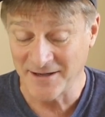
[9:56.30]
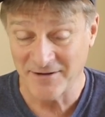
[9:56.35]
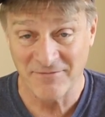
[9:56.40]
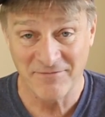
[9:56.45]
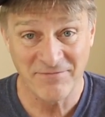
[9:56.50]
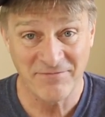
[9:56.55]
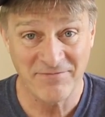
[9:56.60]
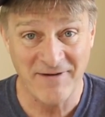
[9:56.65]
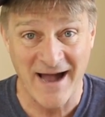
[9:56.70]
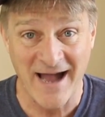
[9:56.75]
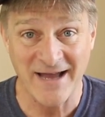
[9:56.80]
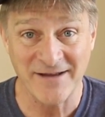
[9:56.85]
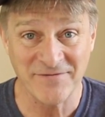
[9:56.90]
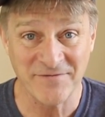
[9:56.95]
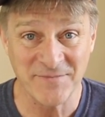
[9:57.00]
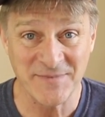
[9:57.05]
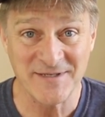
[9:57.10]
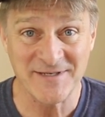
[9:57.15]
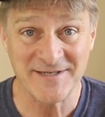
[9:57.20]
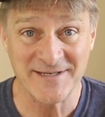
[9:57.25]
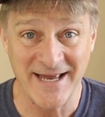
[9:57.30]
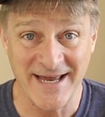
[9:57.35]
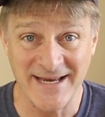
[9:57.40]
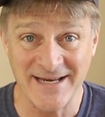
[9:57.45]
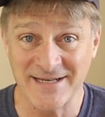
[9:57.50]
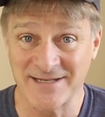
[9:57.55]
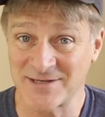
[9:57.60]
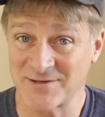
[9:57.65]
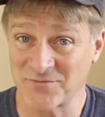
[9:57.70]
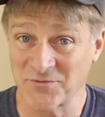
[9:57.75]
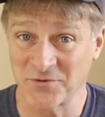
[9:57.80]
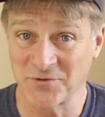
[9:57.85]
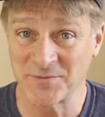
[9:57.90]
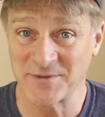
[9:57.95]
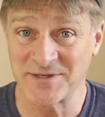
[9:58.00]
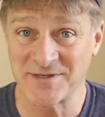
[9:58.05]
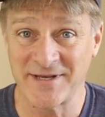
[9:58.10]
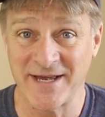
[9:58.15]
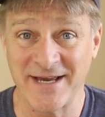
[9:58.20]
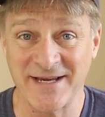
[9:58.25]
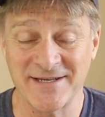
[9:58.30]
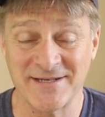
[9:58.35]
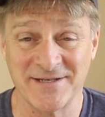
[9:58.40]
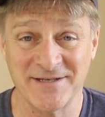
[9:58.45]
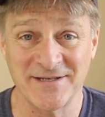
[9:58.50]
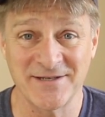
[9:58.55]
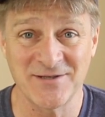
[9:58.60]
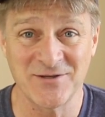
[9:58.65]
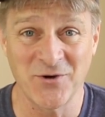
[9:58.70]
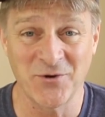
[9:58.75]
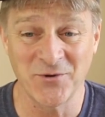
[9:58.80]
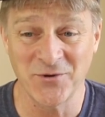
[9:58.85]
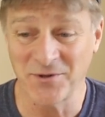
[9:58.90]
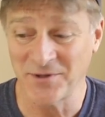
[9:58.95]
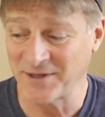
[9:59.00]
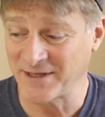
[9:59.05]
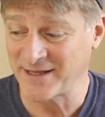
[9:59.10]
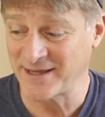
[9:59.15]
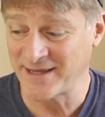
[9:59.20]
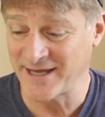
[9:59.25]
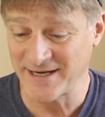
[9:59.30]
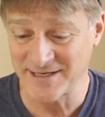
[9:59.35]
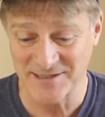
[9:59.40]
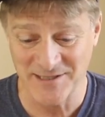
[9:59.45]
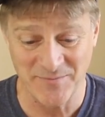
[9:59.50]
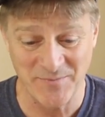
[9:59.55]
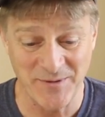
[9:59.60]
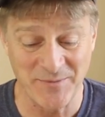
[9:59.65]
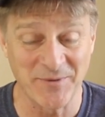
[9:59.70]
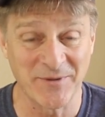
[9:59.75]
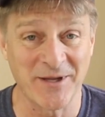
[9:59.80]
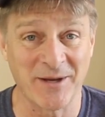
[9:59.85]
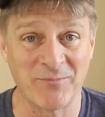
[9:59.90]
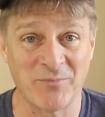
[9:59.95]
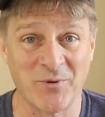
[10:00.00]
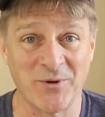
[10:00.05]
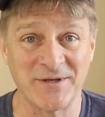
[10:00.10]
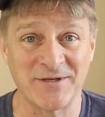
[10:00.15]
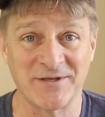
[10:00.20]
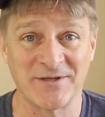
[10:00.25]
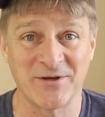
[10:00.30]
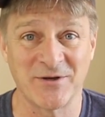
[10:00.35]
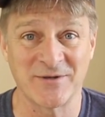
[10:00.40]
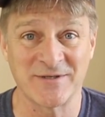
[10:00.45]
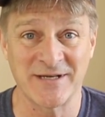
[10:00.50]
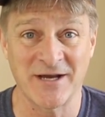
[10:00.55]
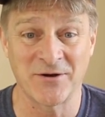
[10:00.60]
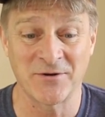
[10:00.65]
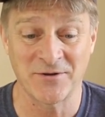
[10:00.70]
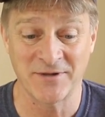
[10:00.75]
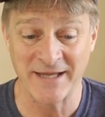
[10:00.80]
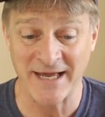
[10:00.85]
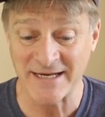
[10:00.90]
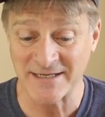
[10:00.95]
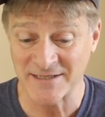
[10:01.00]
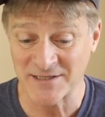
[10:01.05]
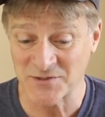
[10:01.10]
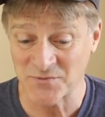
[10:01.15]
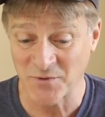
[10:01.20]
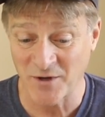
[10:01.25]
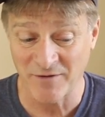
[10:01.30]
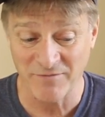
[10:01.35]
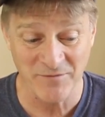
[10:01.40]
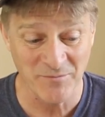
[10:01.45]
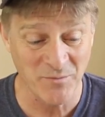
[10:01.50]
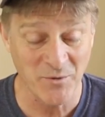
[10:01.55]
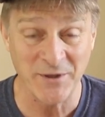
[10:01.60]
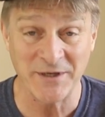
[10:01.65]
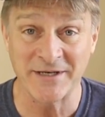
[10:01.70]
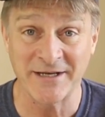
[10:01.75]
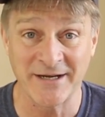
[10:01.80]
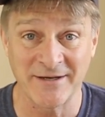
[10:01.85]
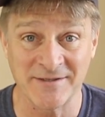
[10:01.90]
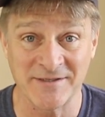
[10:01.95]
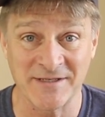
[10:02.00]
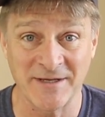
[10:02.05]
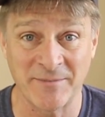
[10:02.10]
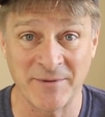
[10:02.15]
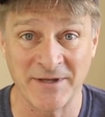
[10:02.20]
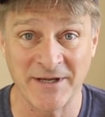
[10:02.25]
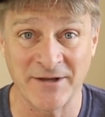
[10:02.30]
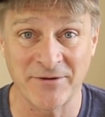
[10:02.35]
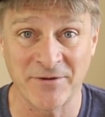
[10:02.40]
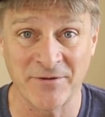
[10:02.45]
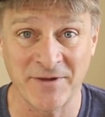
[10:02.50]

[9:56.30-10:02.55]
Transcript: five mistakes, rule mistakes in total. And thanks to people that pointed those out. Thanks as well for pointing out some of the other